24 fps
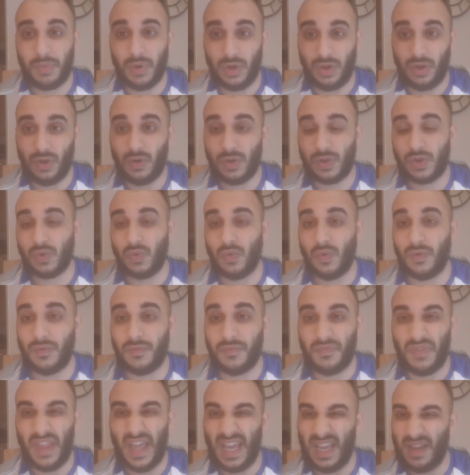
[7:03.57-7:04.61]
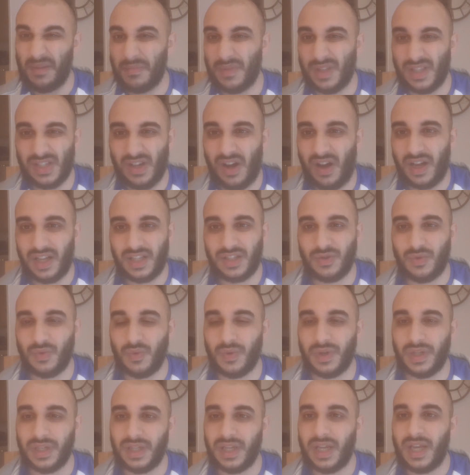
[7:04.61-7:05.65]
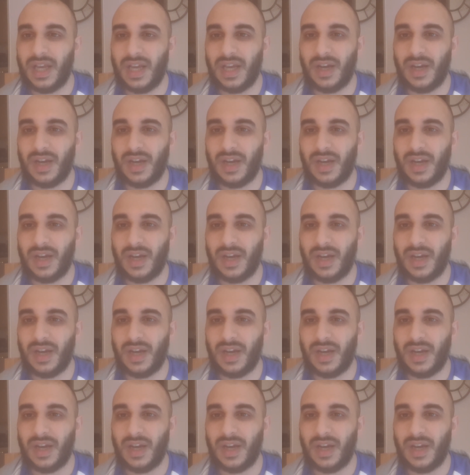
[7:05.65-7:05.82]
put your sort of name and title and